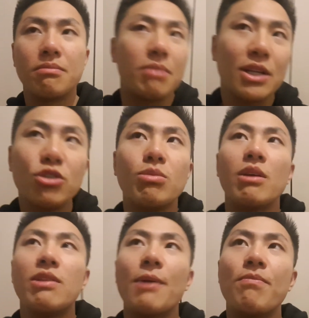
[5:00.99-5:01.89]
But I do
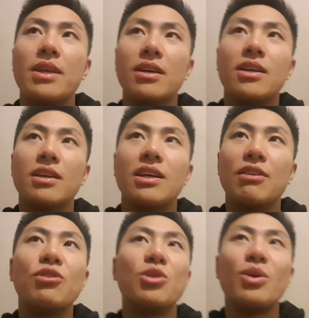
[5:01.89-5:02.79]
believe that
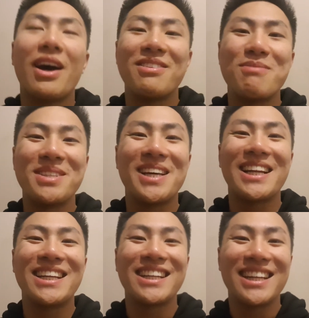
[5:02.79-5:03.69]
if you do have the
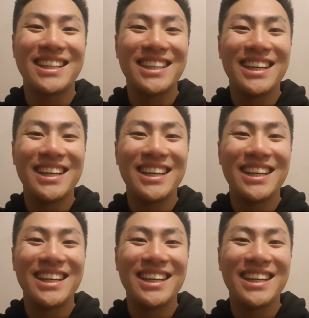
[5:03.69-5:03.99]
mentality that